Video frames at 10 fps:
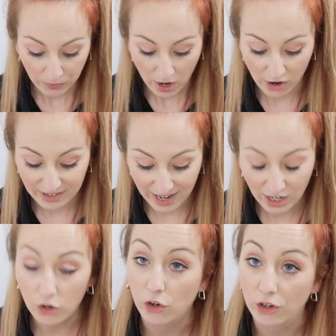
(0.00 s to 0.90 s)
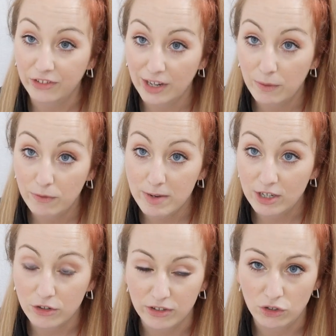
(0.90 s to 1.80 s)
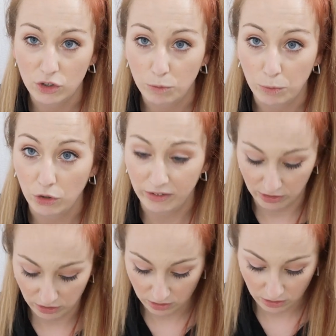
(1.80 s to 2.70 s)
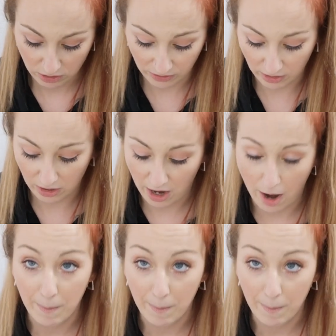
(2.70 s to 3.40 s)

I take it on holiday with me because it's good because it doesn't um,